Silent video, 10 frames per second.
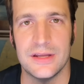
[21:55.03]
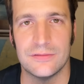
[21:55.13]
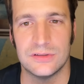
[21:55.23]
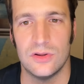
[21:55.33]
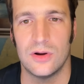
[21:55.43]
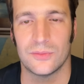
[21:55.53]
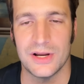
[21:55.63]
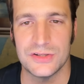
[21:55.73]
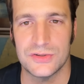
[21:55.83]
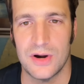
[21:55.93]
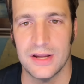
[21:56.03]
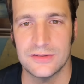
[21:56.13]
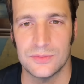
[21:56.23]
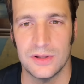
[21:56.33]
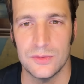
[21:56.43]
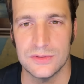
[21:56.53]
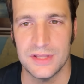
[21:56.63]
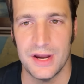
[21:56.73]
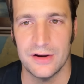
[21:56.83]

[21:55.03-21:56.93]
of the long-range strikes while he was there.